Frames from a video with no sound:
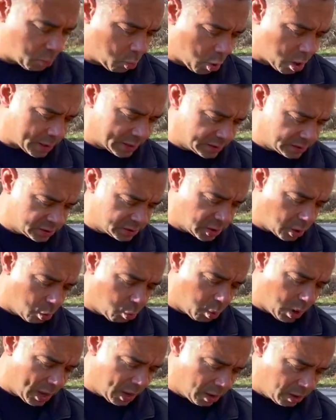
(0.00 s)
working so
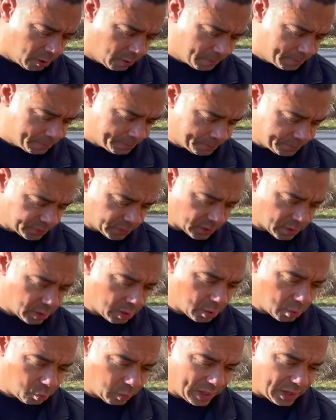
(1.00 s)
well,
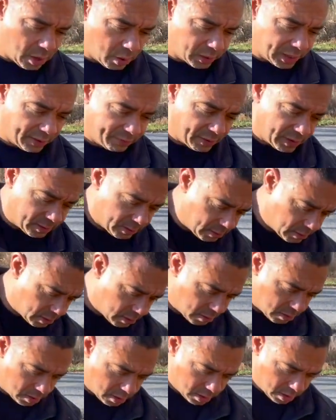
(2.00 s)
we don't even,
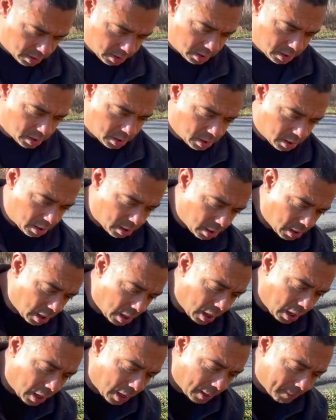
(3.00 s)

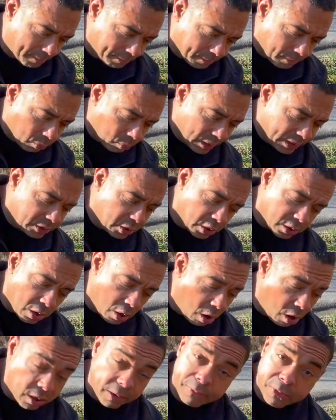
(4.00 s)
um, we took
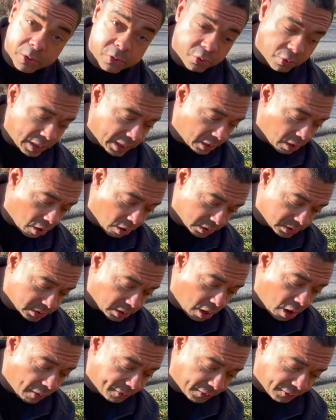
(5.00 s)
all of the tree guards
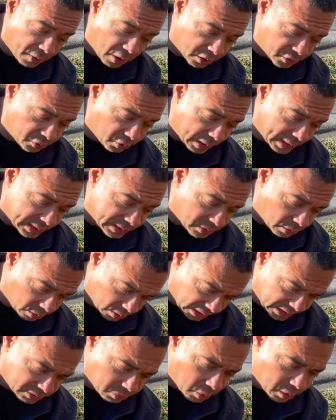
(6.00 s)
off of our trees, or at
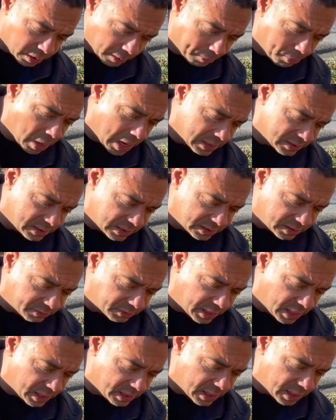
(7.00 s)
least we're in the process of
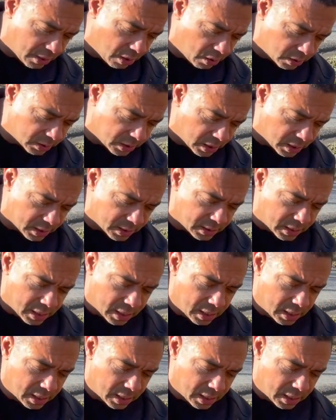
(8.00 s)
getting it all done,